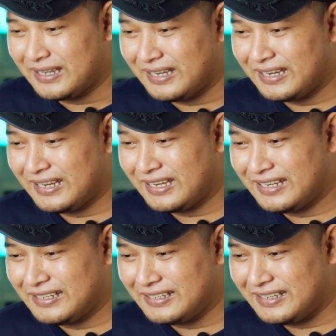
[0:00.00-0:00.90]

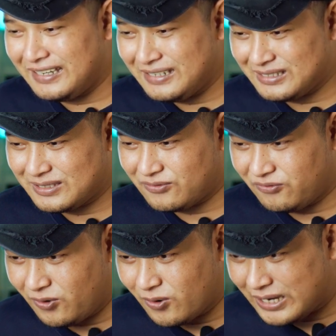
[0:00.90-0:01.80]
and it is
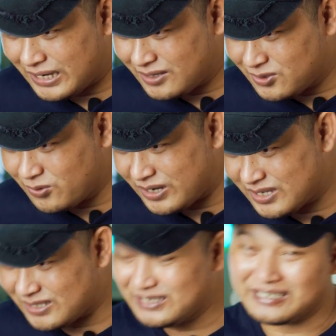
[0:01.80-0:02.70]
4K
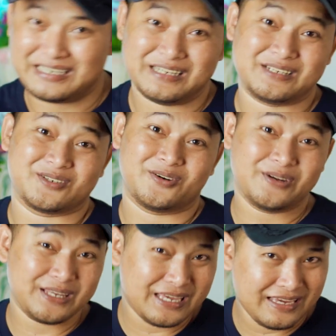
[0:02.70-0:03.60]
UHD it is
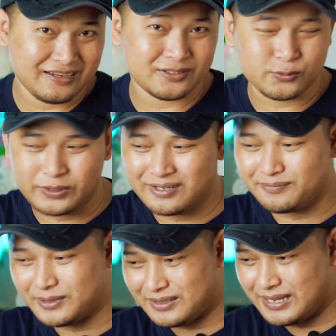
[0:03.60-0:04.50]
already here as well
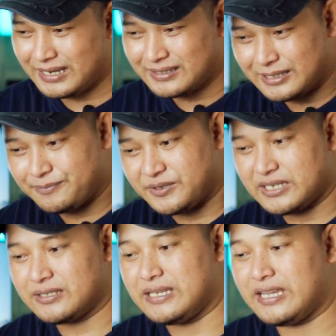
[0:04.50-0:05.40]
but except
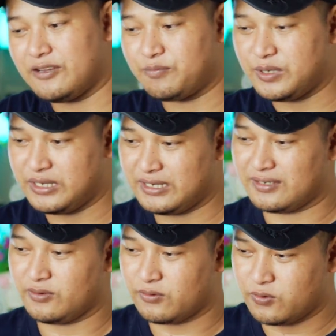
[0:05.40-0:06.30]
60
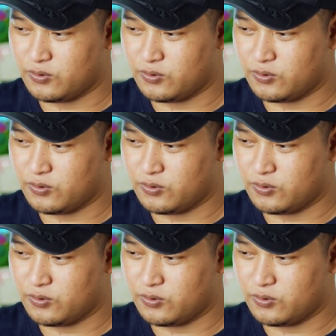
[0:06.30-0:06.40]
FPS of